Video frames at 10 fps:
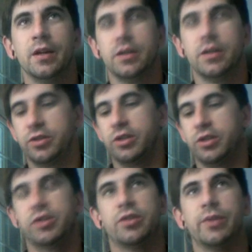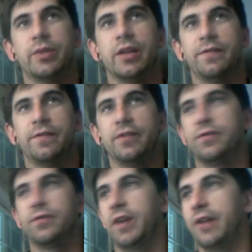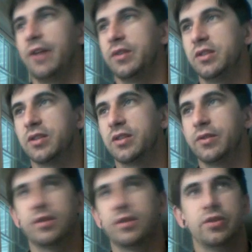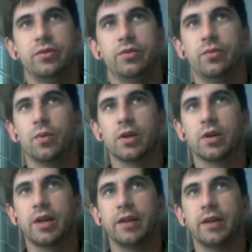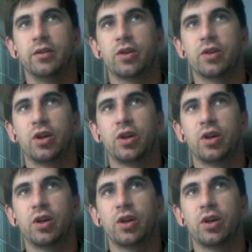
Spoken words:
just so we get a feel for how this is going to work and look.